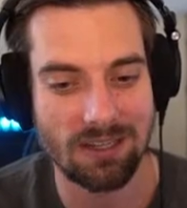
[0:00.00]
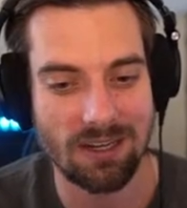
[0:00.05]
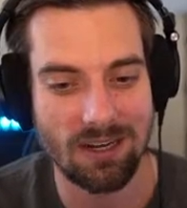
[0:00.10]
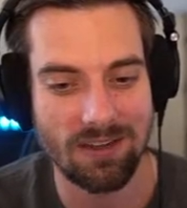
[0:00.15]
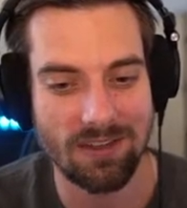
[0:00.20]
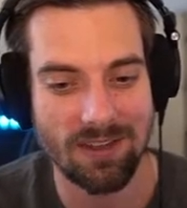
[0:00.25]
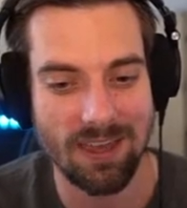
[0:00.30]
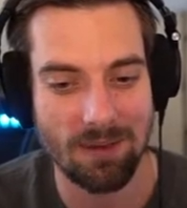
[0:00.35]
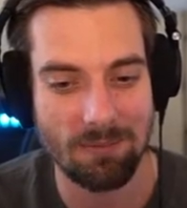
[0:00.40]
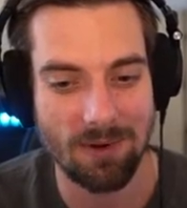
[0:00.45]

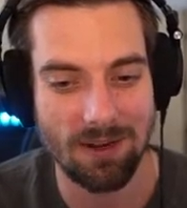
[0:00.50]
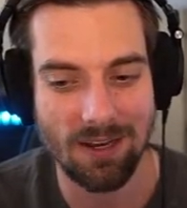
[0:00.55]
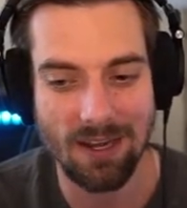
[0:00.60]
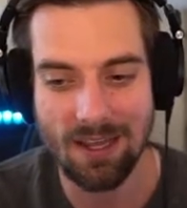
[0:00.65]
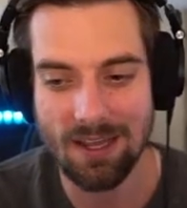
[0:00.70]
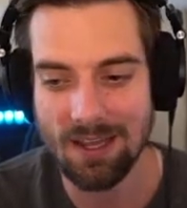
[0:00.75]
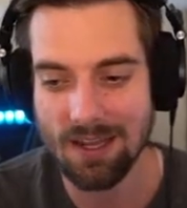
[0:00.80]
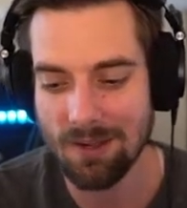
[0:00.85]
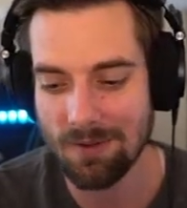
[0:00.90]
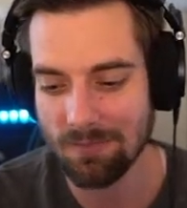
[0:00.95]
on the game I
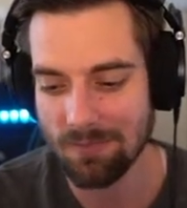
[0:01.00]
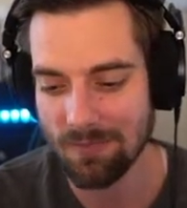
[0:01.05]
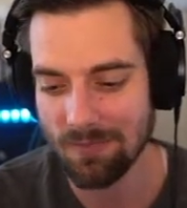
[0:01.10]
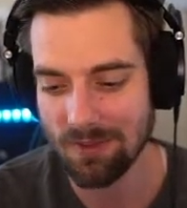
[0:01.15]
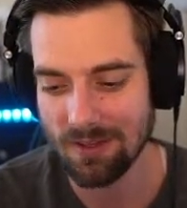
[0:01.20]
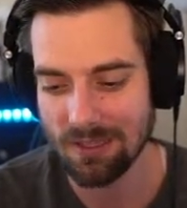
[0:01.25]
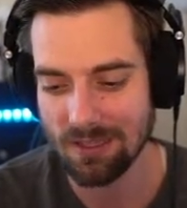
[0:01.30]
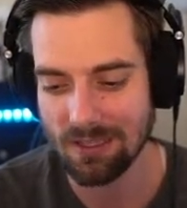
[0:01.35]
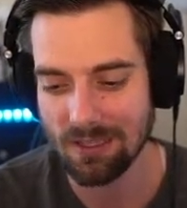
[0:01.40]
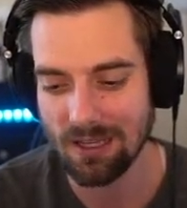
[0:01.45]
like,
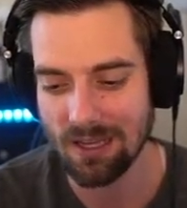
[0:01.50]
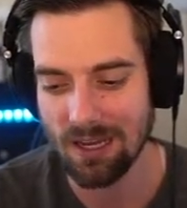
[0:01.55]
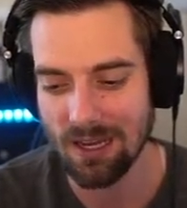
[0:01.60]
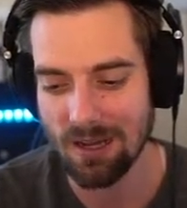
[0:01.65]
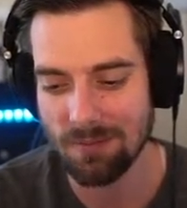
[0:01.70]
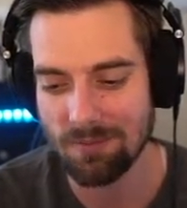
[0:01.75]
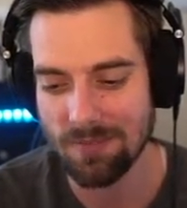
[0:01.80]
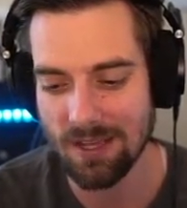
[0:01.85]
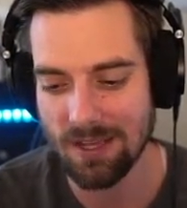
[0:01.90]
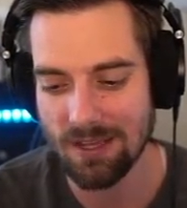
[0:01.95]
click
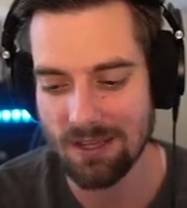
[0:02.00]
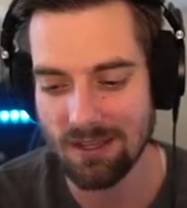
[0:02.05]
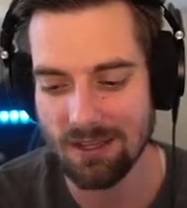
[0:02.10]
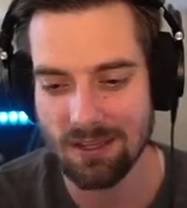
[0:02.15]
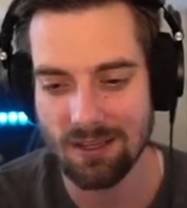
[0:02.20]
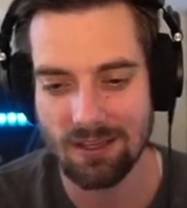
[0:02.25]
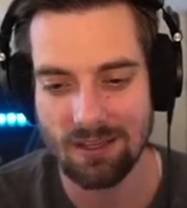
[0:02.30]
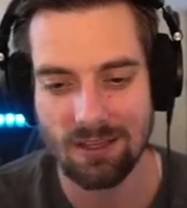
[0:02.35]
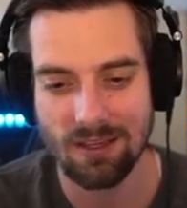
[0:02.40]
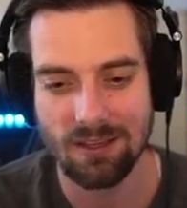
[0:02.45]
update,
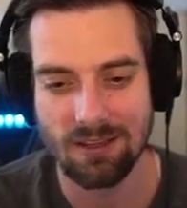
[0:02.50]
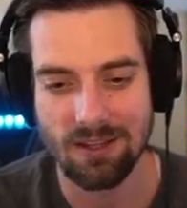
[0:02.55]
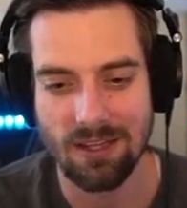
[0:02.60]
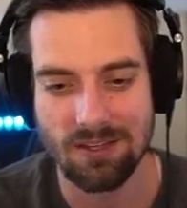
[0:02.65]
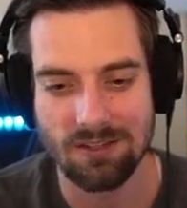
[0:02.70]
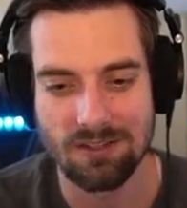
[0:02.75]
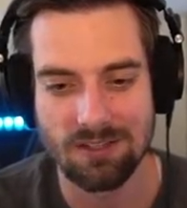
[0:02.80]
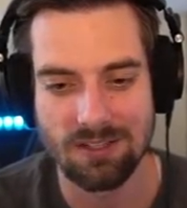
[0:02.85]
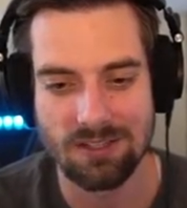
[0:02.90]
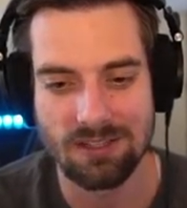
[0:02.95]
and
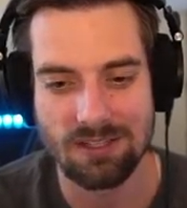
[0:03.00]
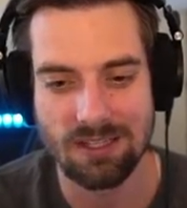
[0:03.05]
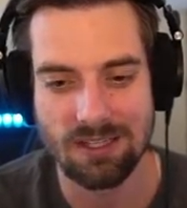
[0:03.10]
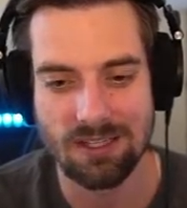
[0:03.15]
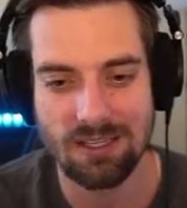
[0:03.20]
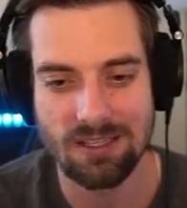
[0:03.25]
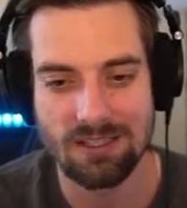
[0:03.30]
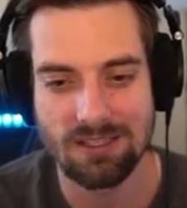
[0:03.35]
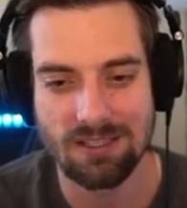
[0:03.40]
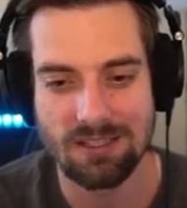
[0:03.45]
as you can
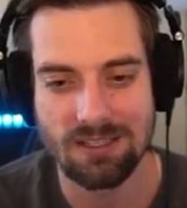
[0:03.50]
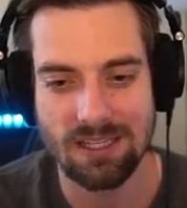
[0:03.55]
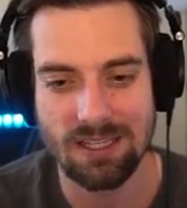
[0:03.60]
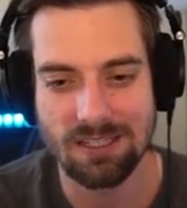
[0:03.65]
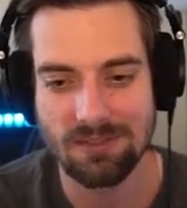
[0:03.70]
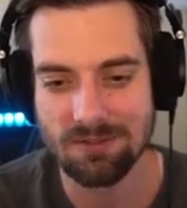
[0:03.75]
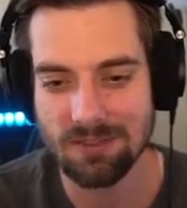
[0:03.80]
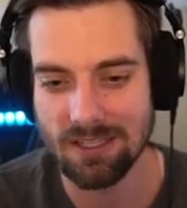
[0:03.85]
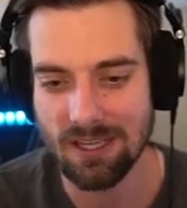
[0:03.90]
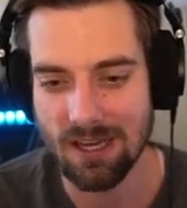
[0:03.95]
see,
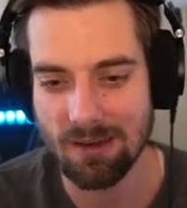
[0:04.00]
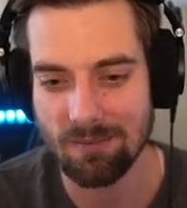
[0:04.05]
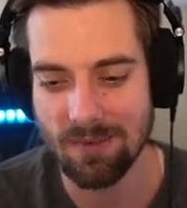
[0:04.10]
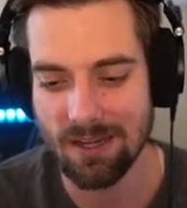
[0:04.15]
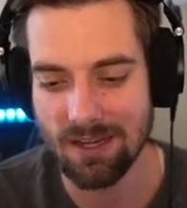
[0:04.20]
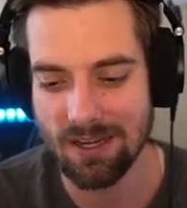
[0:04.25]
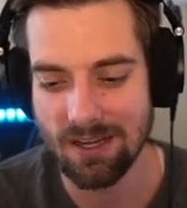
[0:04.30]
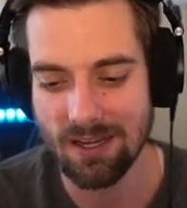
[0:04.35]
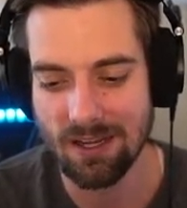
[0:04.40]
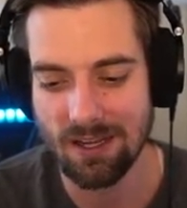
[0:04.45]
successfully
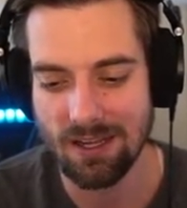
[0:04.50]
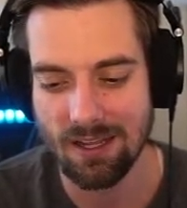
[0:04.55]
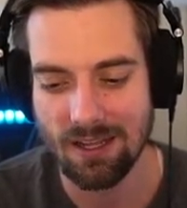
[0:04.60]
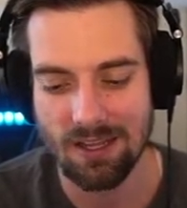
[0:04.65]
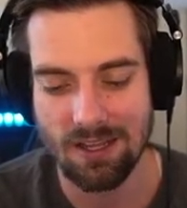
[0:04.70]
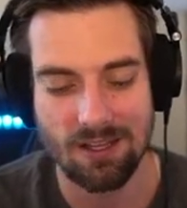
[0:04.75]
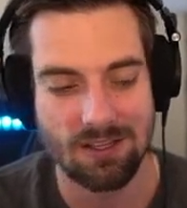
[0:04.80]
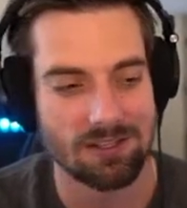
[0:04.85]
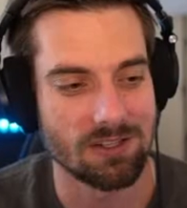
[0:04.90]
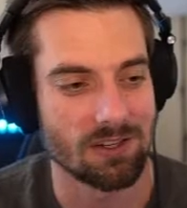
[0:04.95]
updated.
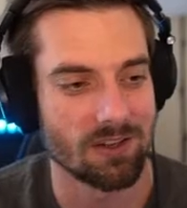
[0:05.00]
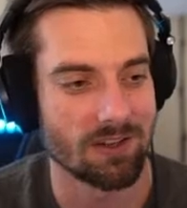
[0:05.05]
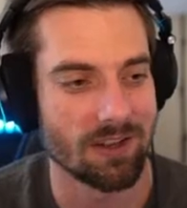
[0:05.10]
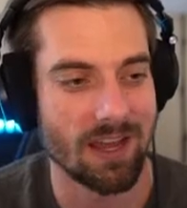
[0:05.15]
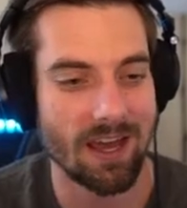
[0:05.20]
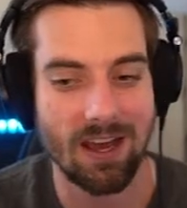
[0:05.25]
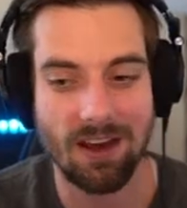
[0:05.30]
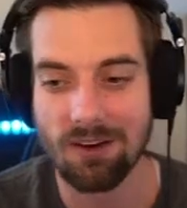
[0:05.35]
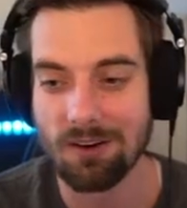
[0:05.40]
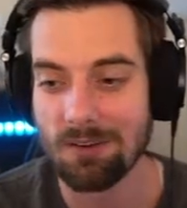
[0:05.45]
So
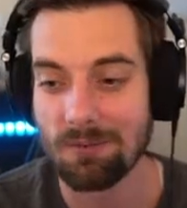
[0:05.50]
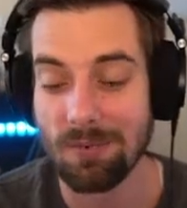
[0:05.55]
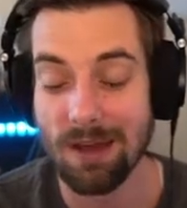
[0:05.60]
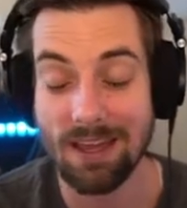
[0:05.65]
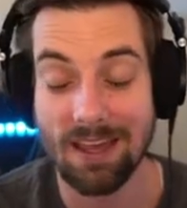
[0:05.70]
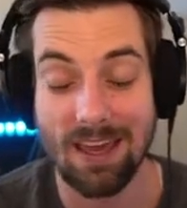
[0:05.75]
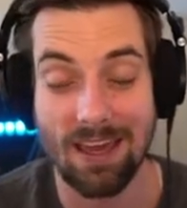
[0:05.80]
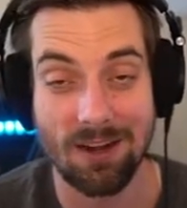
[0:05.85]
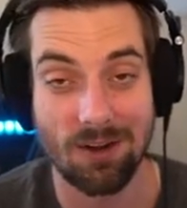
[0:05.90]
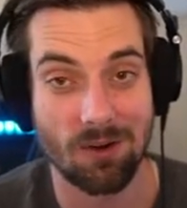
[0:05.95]
now
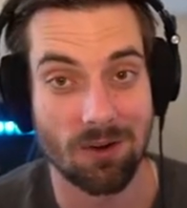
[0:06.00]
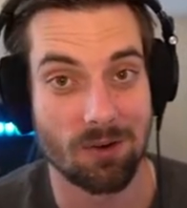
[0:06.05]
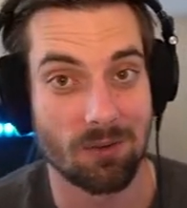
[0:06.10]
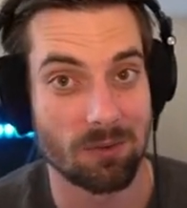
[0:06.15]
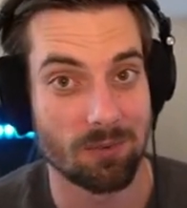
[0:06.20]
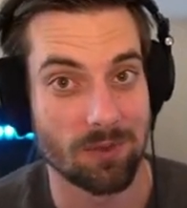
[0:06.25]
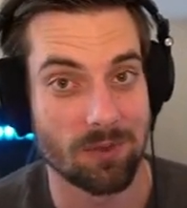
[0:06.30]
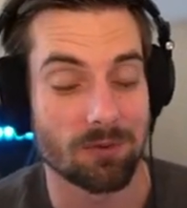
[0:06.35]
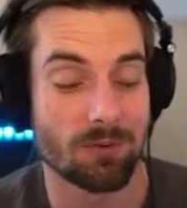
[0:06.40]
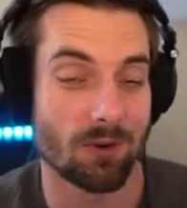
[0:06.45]
my category
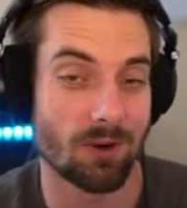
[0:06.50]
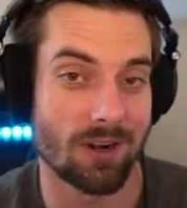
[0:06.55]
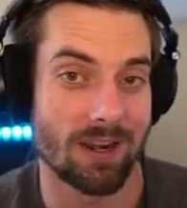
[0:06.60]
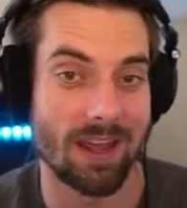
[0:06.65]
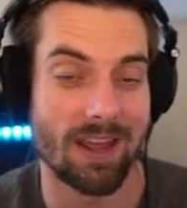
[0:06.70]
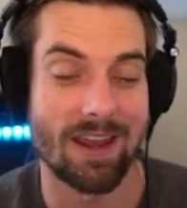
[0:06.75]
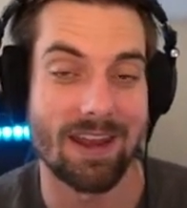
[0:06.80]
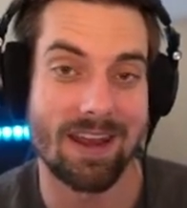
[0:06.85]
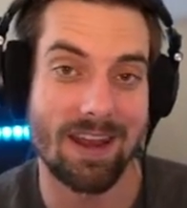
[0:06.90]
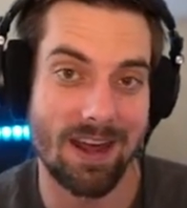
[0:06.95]
will be
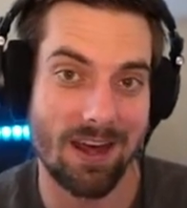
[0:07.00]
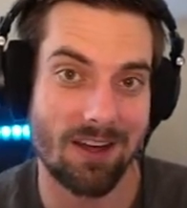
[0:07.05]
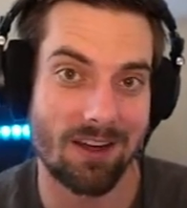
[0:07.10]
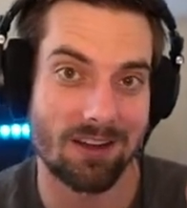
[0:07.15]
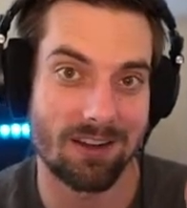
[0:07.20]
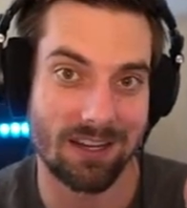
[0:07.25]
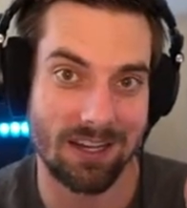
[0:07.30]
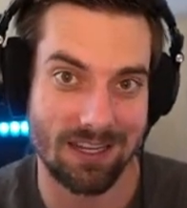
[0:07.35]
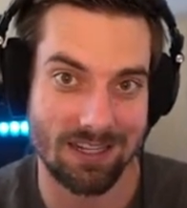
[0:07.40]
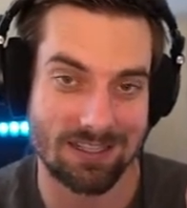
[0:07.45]
Fortnite.
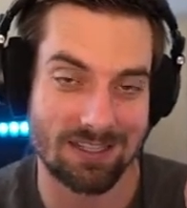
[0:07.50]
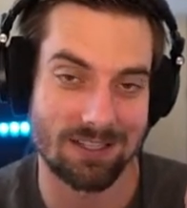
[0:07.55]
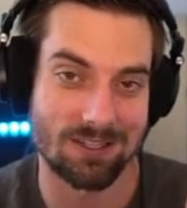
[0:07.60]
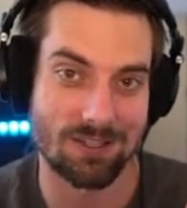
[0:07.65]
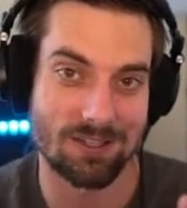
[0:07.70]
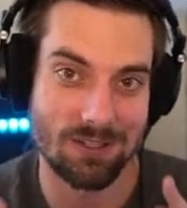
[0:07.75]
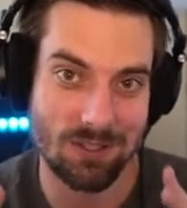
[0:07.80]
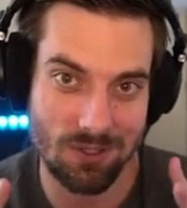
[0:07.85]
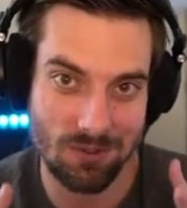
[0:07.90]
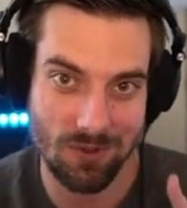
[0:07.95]
Now, like I said,
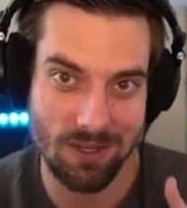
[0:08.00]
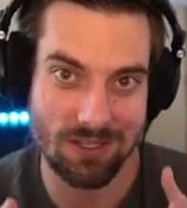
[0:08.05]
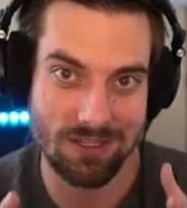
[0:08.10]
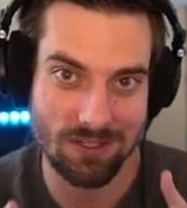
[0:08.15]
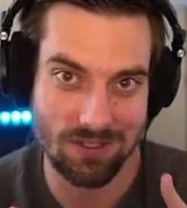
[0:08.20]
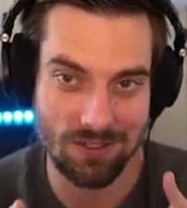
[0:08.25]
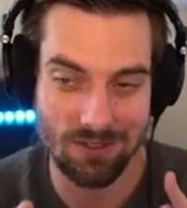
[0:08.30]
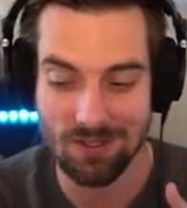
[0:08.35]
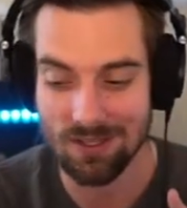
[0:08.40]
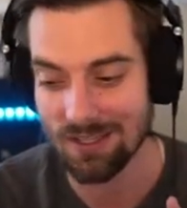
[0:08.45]
there's two ways
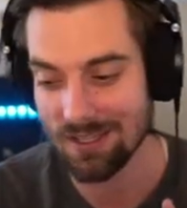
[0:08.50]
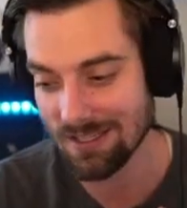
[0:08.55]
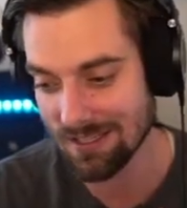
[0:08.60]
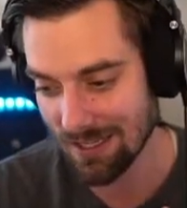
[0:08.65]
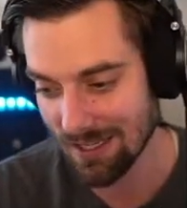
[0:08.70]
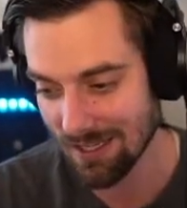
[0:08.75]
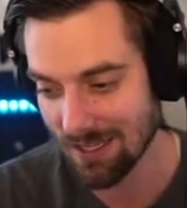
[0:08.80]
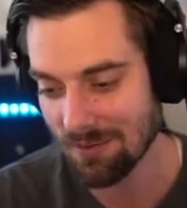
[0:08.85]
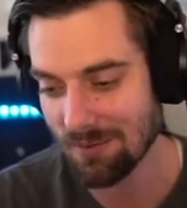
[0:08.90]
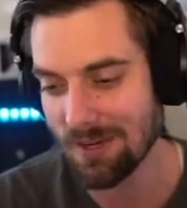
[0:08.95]
to do it. The
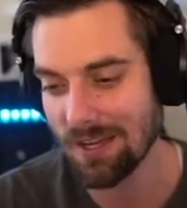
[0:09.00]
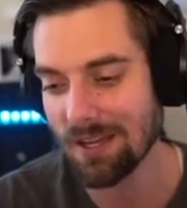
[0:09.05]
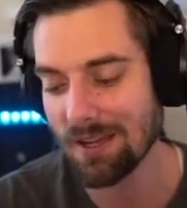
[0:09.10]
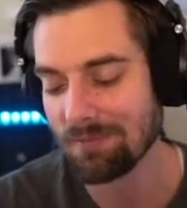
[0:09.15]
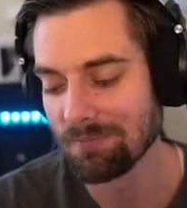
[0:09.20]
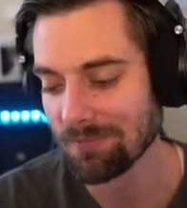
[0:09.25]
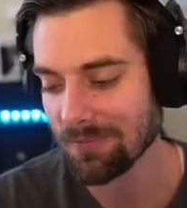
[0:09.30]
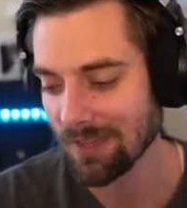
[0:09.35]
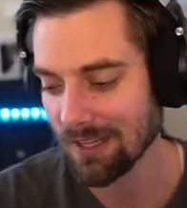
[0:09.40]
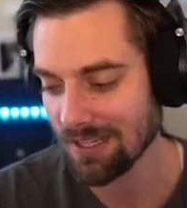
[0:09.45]
second
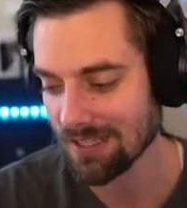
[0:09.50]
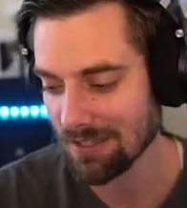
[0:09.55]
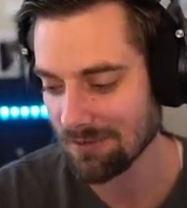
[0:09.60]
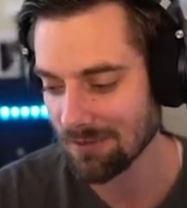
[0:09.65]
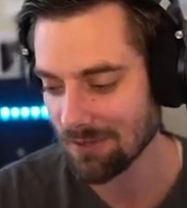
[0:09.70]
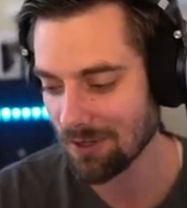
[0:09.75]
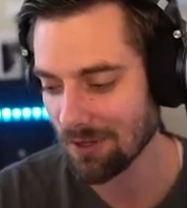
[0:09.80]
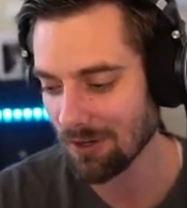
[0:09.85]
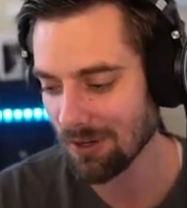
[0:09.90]
way is if you go